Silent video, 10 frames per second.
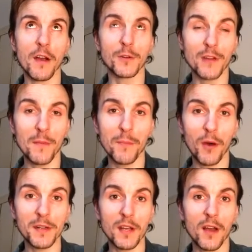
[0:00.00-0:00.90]
grammar
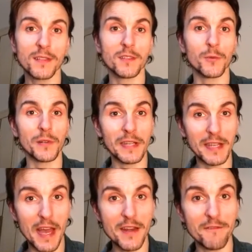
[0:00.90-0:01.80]
podcasts that were
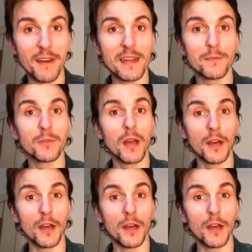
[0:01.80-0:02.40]
again available